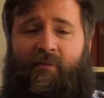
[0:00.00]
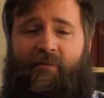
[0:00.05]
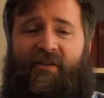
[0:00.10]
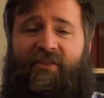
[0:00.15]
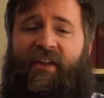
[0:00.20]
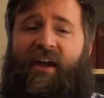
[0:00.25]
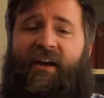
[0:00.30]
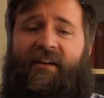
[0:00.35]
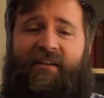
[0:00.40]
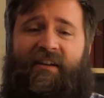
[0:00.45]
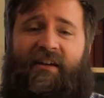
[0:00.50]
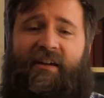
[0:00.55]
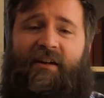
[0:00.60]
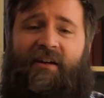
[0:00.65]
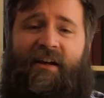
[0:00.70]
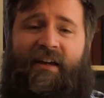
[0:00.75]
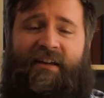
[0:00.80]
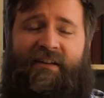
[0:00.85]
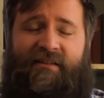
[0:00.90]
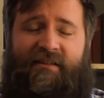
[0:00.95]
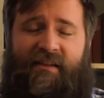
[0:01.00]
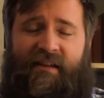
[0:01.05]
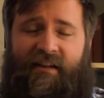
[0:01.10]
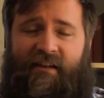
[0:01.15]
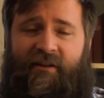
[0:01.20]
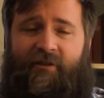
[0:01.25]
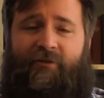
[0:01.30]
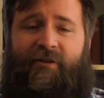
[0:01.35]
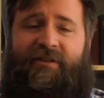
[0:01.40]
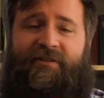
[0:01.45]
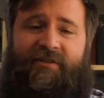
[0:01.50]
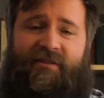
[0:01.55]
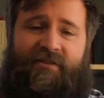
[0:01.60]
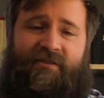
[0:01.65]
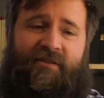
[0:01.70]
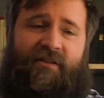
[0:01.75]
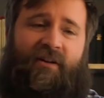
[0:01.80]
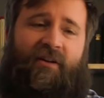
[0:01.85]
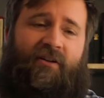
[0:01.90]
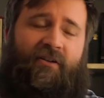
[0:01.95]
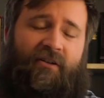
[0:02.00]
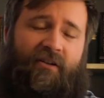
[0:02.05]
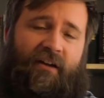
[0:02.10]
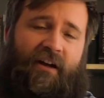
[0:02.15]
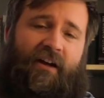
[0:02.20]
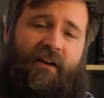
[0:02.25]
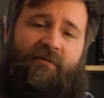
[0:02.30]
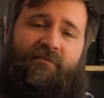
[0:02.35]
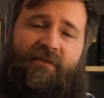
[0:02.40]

but the idea is that Christians are